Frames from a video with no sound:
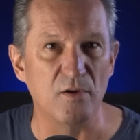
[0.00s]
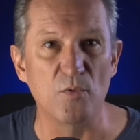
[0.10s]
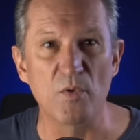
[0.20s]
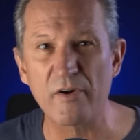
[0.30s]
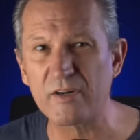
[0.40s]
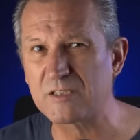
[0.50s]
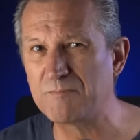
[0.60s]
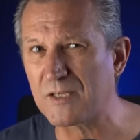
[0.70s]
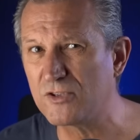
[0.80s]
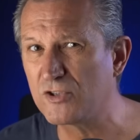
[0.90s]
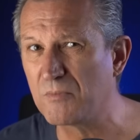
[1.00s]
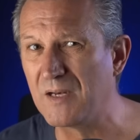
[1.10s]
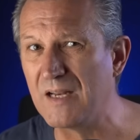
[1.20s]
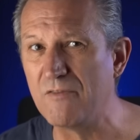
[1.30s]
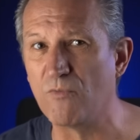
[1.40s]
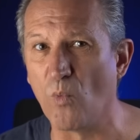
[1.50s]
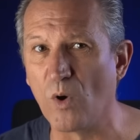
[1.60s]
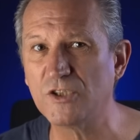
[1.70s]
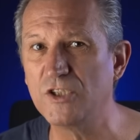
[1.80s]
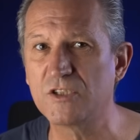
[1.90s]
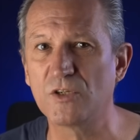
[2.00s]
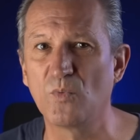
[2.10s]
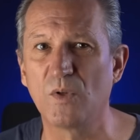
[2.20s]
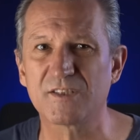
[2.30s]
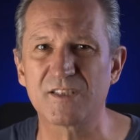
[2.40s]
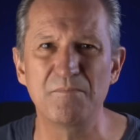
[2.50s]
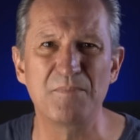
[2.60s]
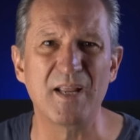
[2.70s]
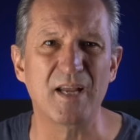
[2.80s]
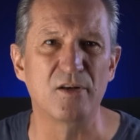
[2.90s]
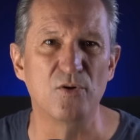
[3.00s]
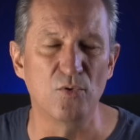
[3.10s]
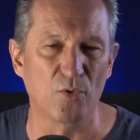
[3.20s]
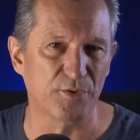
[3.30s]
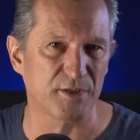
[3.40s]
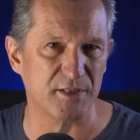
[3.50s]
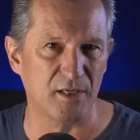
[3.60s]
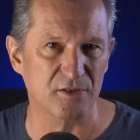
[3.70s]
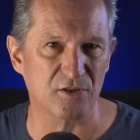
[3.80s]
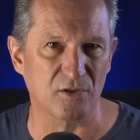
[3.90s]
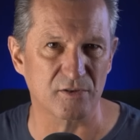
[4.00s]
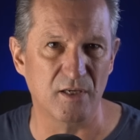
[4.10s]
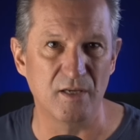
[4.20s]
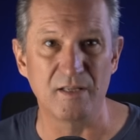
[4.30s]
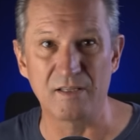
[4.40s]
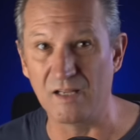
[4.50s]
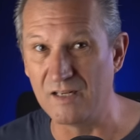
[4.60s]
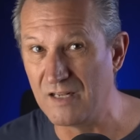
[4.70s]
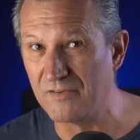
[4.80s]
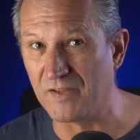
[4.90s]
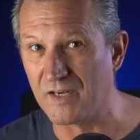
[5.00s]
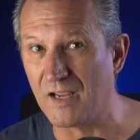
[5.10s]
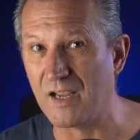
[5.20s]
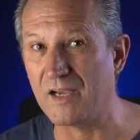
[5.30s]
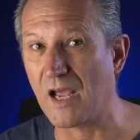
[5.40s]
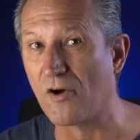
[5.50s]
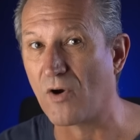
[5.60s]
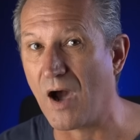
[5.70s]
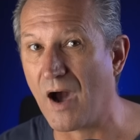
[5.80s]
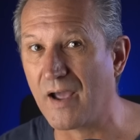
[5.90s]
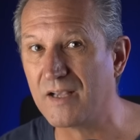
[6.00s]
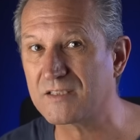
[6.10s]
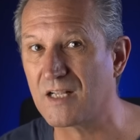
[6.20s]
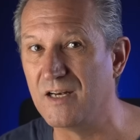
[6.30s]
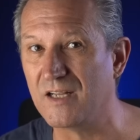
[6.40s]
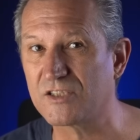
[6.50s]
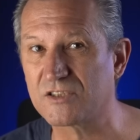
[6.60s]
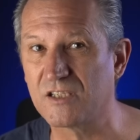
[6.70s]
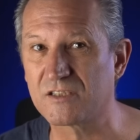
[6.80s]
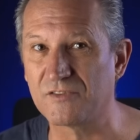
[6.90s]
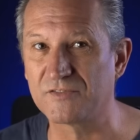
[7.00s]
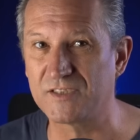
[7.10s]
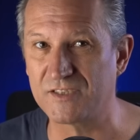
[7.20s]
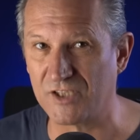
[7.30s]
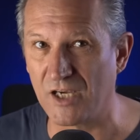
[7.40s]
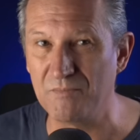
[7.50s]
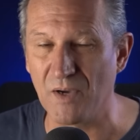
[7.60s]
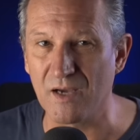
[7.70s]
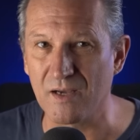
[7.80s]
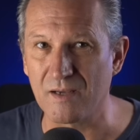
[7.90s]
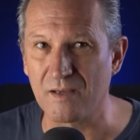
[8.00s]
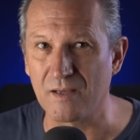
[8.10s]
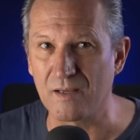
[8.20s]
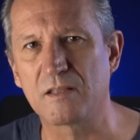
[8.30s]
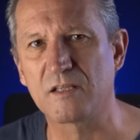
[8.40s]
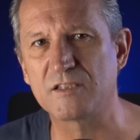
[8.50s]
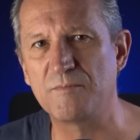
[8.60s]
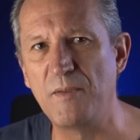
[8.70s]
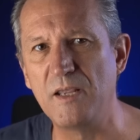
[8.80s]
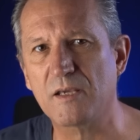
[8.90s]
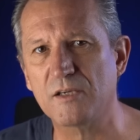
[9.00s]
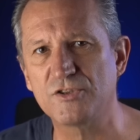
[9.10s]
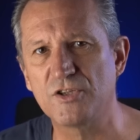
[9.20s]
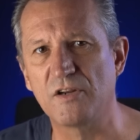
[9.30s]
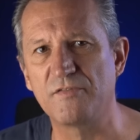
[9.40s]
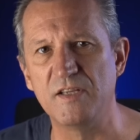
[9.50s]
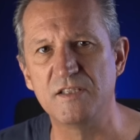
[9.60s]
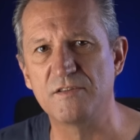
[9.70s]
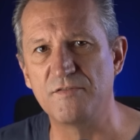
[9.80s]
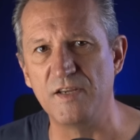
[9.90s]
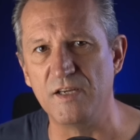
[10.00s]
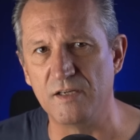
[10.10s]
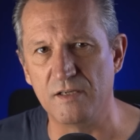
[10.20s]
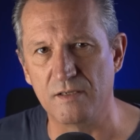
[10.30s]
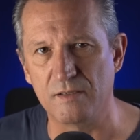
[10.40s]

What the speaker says: we're expected to believe Washington will simply ignore this insult delivered in our highest legislative chamber. The Speaker should have intervened.